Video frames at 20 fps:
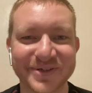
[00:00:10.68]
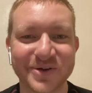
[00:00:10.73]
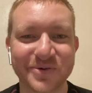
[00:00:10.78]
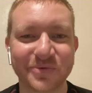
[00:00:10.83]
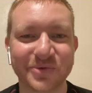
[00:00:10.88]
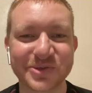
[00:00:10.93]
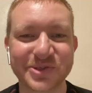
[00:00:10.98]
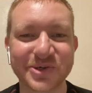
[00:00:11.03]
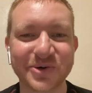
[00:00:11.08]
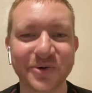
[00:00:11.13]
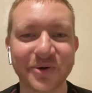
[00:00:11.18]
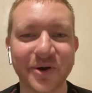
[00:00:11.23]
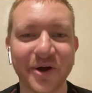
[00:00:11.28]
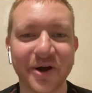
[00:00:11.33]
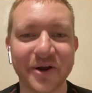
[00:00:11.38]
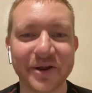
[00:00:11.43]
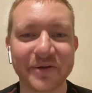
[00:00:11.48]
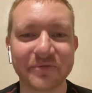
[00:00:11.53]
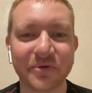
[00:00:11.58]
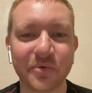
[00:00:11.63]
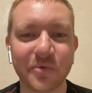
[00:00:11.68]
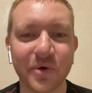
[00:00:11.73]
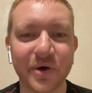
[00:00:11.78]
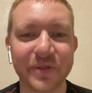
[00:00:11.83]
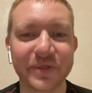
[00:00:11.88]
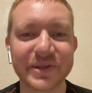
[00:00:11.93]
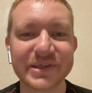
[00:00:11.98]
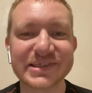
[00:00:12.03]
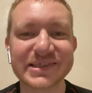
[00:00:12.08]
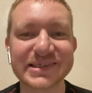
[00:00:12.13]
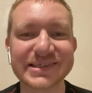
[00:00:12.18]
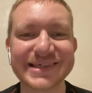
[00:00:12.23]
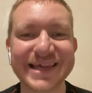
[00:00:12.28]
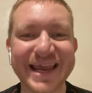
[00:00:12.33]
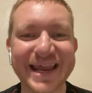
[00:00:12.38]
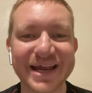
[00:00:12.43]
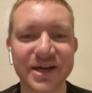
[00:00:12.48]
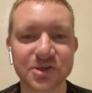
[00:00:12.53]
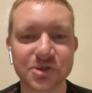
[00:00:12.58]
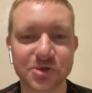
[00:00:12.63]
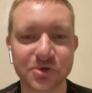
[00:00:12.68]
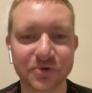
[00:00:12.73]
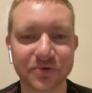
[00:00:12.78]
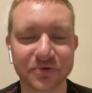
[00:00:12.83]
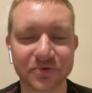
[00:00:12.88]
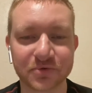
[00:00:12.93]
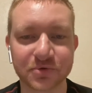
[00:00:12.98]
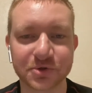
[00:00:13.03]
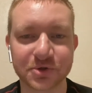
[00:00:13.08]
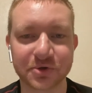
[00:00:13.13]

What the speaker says: What's going on, everyone? This is Andrew from